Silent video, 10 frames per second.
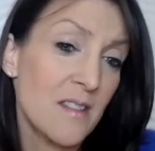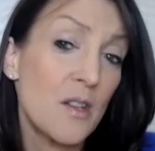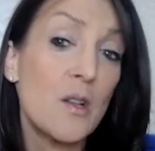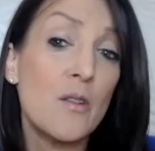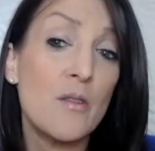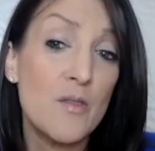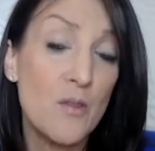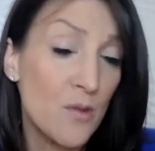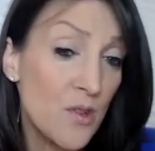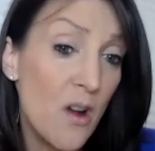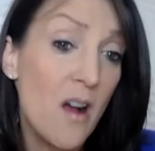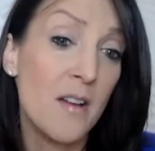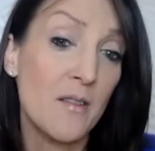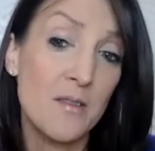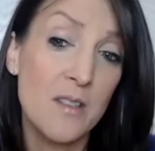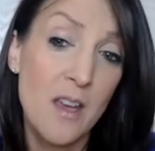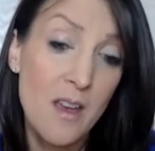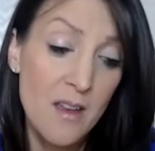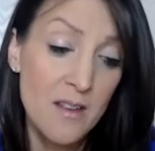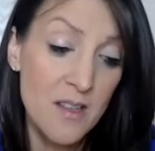to lose your child.
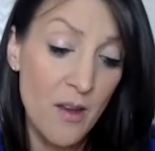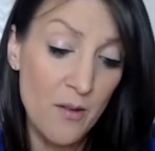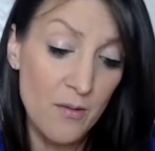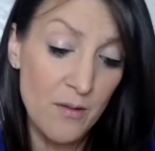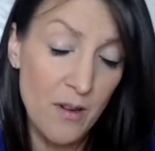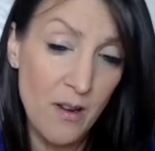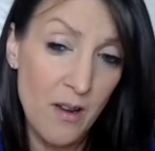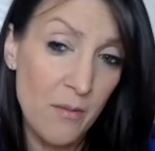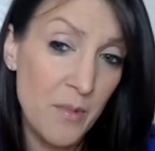So, I